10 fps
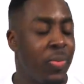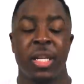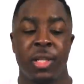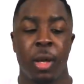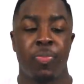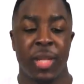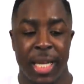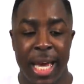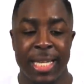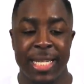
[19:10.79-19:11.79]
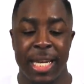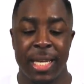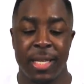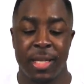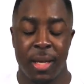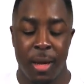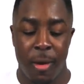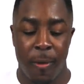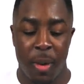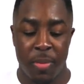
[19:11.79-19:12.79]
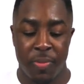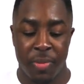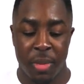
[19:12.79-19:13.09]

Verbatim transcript: So God says um,